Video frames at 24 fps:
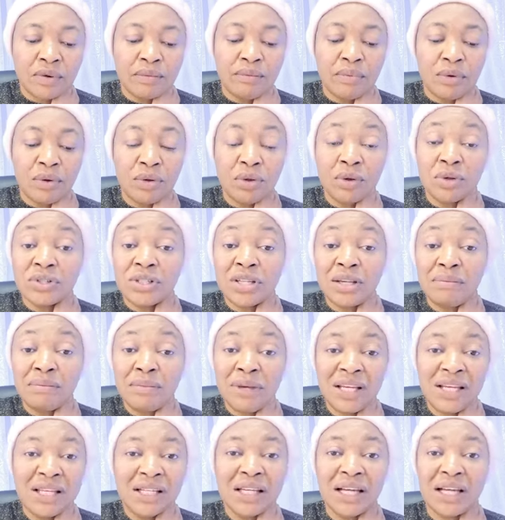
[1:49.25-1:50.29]
But does it
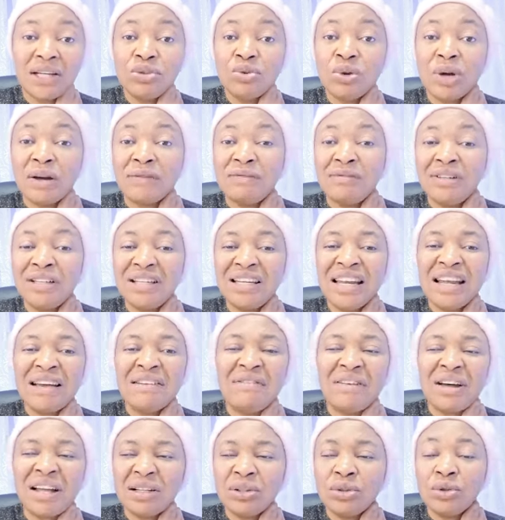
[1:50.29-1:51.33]
mean that you have
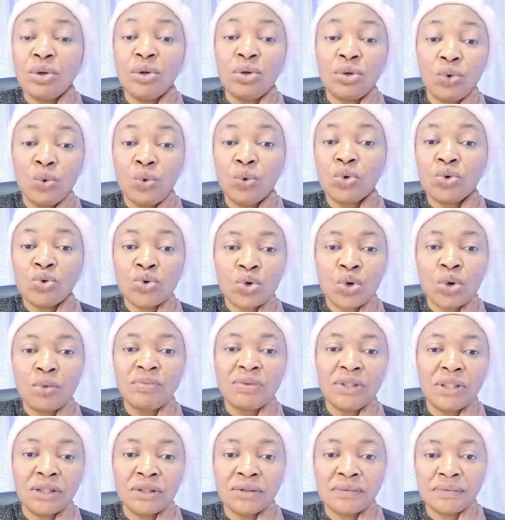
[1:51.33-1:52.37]
never done good
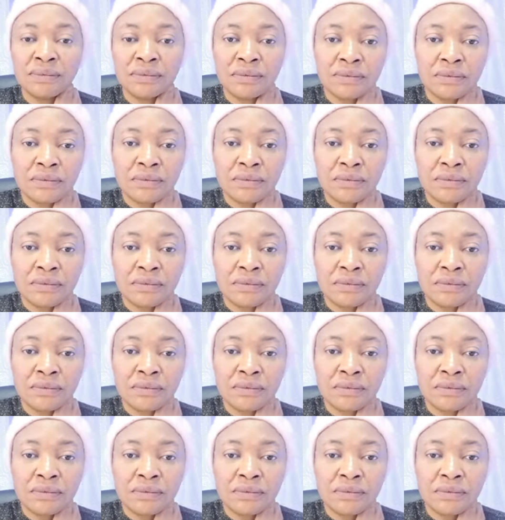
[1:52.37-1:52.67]
something?